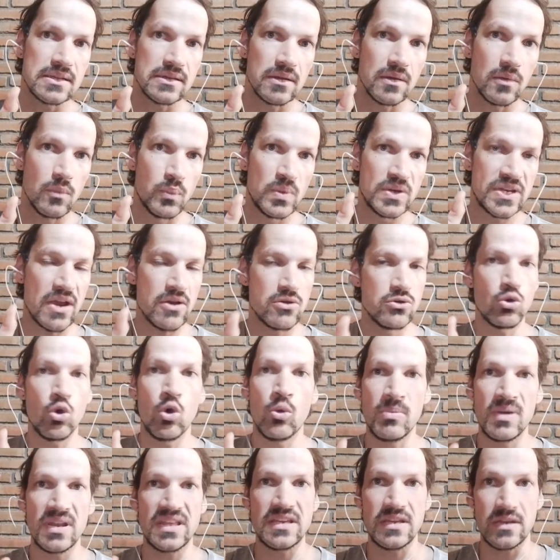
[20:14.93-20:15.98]
we don't
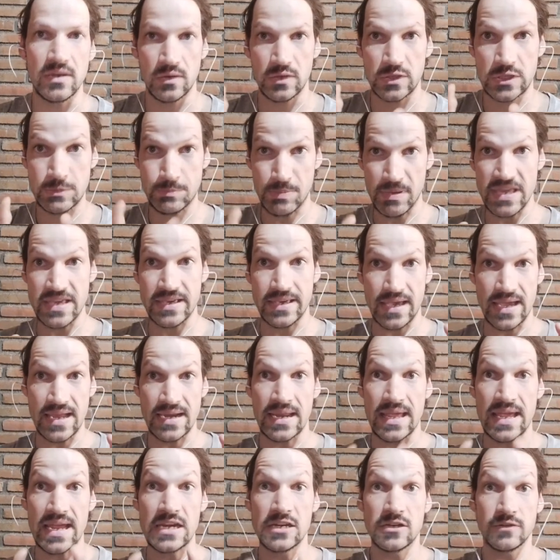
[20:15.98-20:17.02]
normally speak in
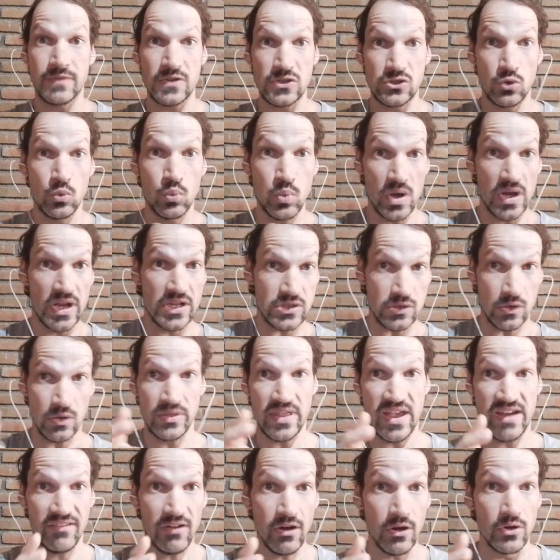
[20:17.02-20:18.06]
individual words on
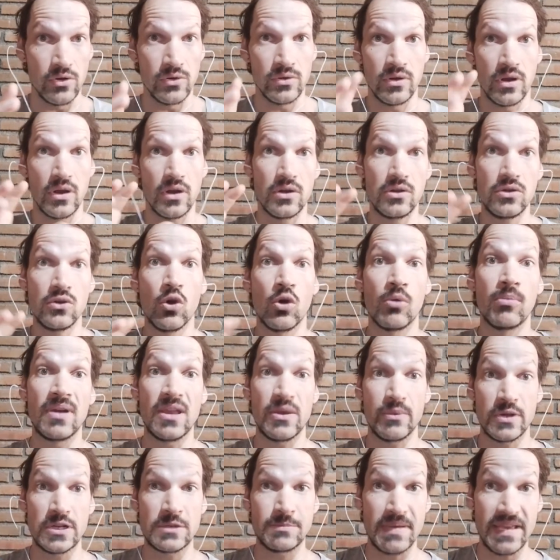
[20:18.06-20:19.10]
their own. Normally
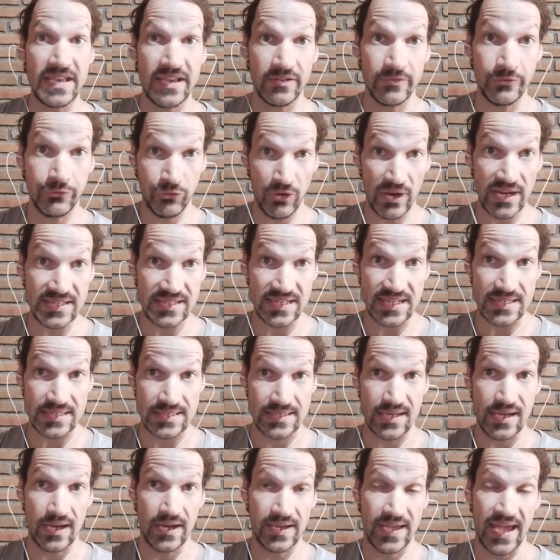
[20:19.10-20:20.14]
we speak in phrases,
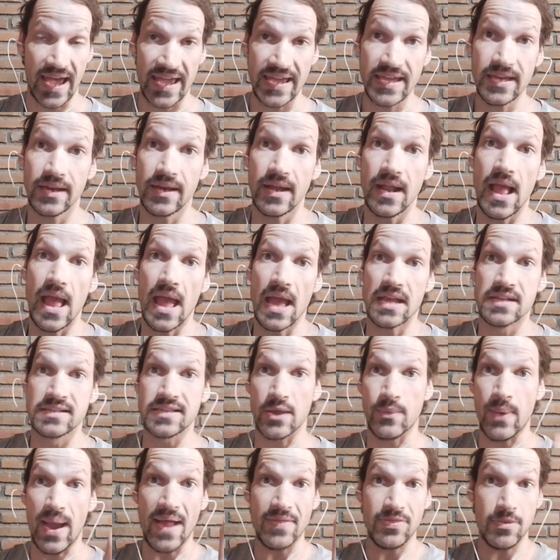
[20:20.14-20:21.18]
okay? So
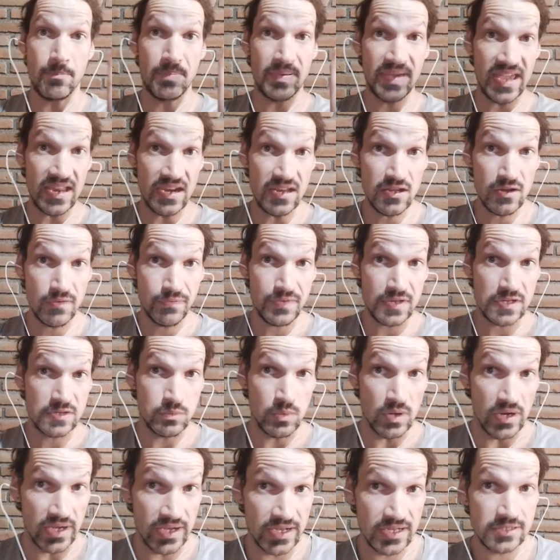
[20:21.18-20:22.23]
at the beginning of this
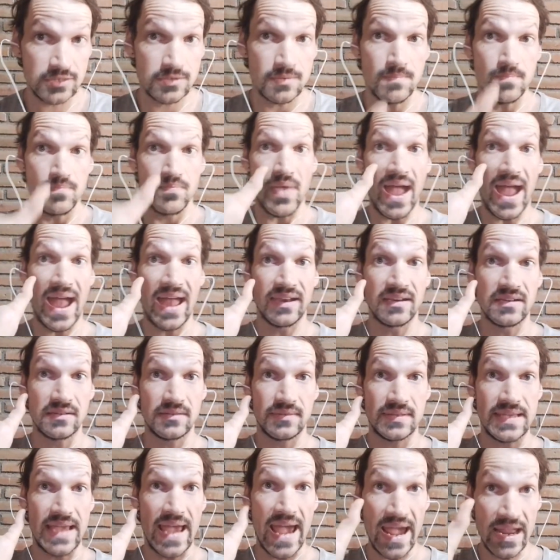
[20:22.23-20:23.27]
word and
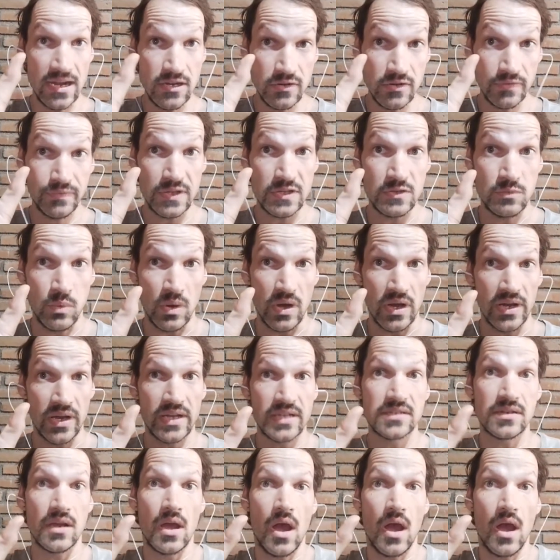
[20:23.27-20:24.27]
the end of this word,